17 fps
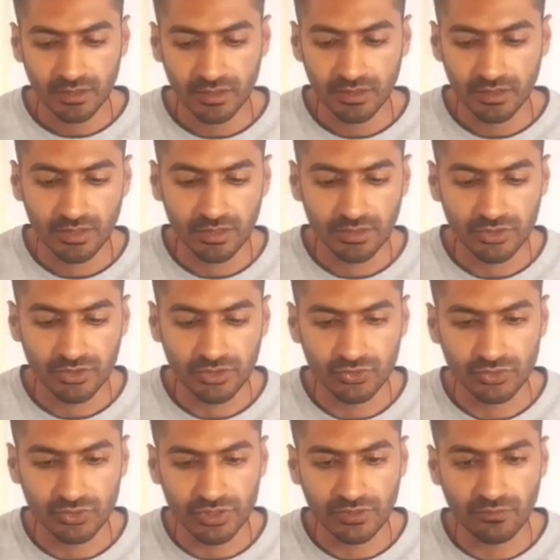use
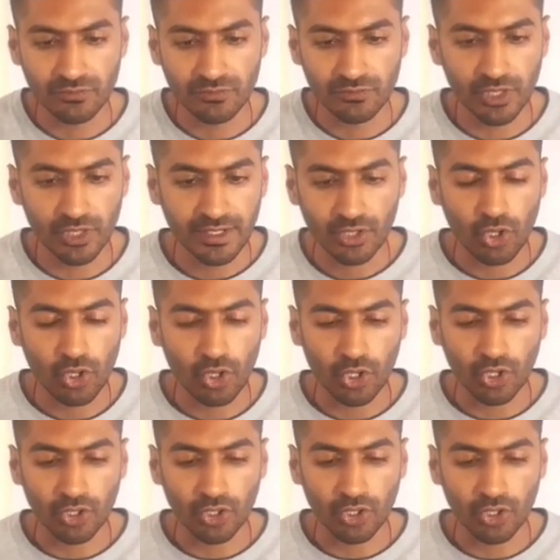it for
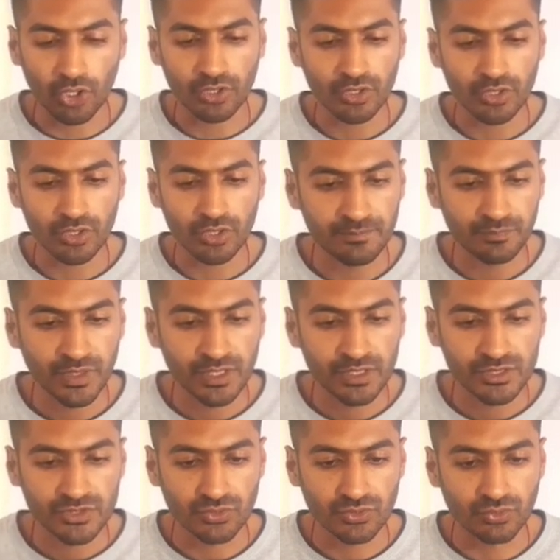or, okay,
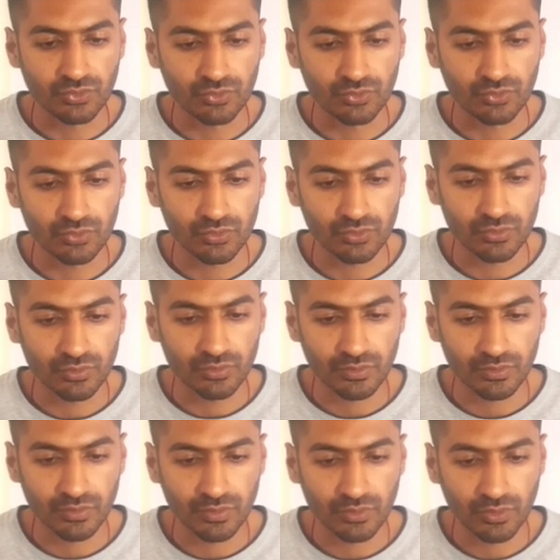so
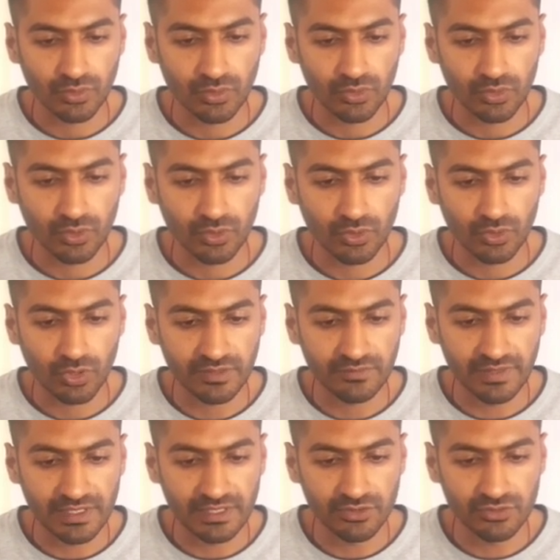all the
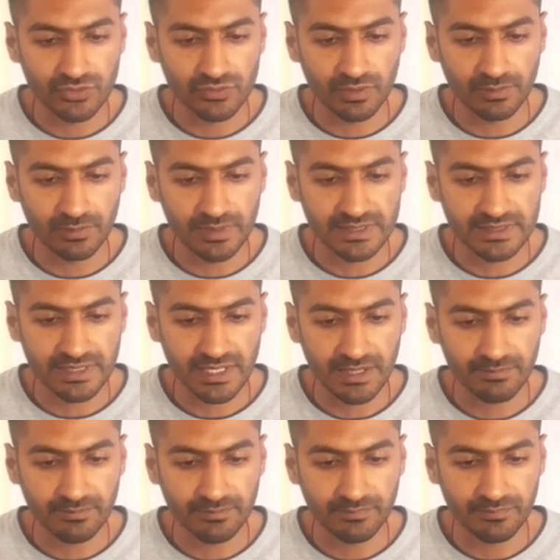values will be
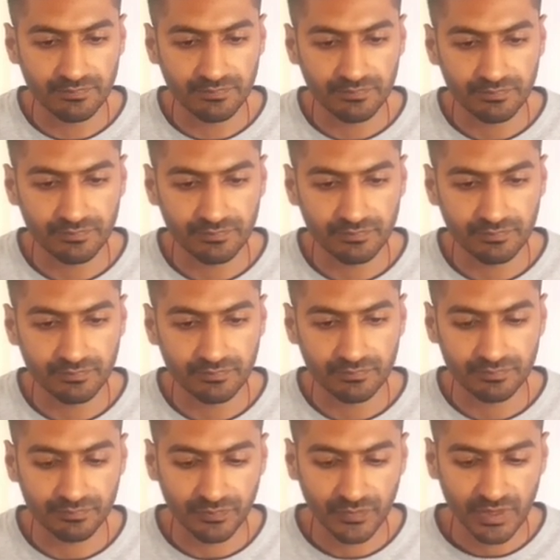same.
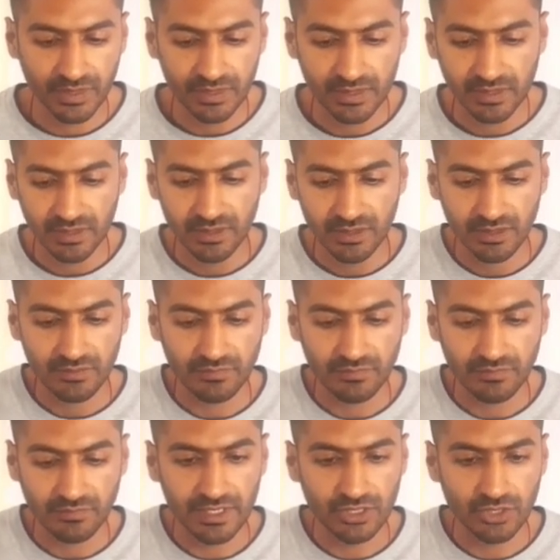If I
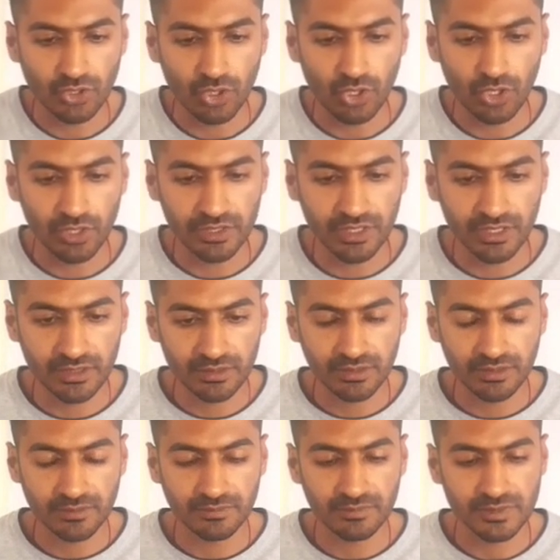write or here,
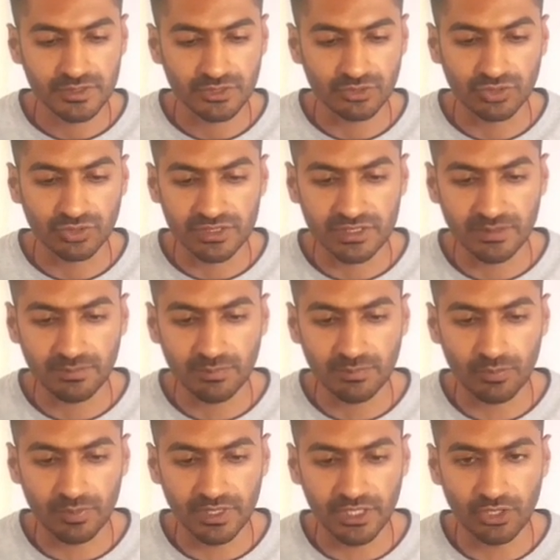so this is the
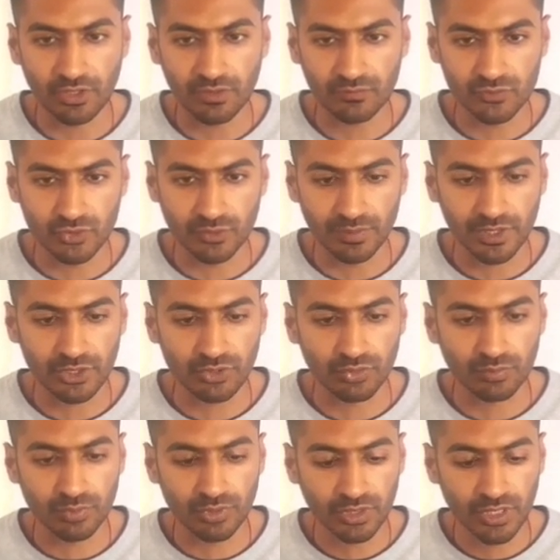property of Jupyter
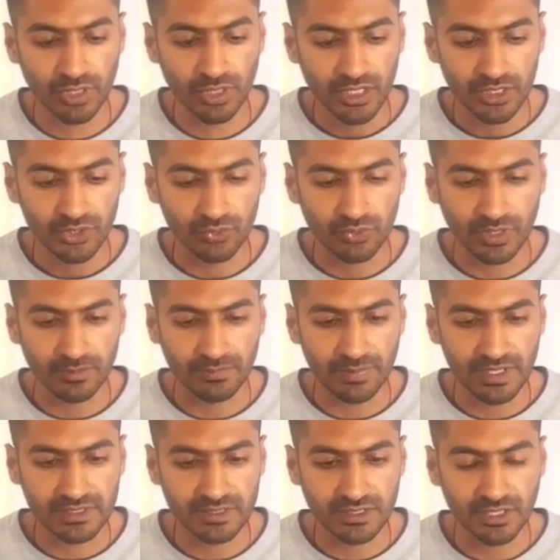Notebook. You can
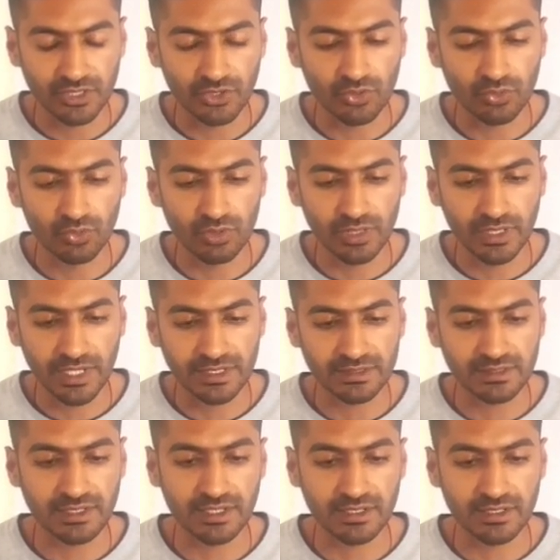press Control and
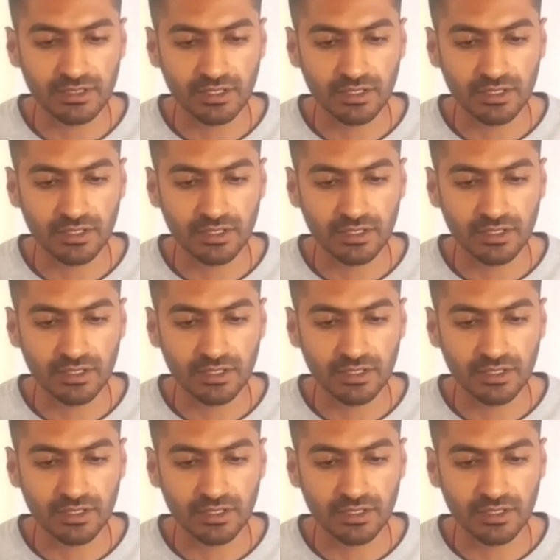click